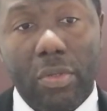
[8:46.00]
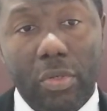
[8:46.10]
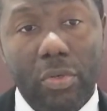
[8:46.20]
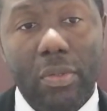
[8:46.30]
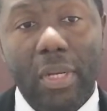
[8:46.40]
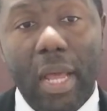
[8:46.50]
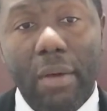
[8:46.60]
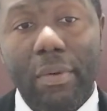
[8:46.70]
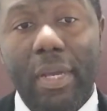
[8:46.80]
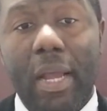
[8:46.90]
should
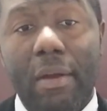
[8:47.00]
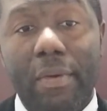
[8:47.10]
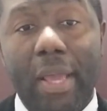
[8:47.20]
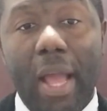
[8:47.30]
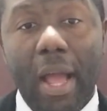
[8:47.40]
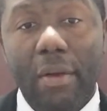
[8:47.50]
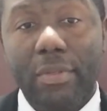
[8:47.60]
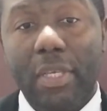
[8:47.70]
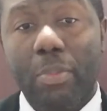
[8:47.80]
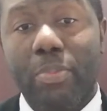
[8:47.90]
now carry
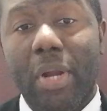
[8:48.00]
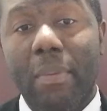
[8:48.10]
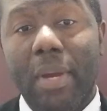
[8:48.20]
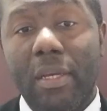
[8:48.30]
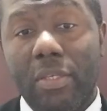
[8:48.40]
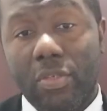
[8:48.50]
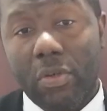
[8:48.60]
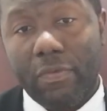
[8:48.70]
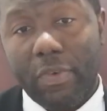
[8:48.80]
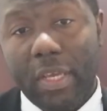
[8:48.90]
out a primary
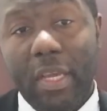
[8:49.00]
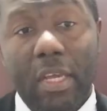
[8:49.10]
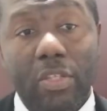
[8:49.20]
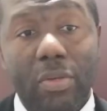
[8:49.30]
survey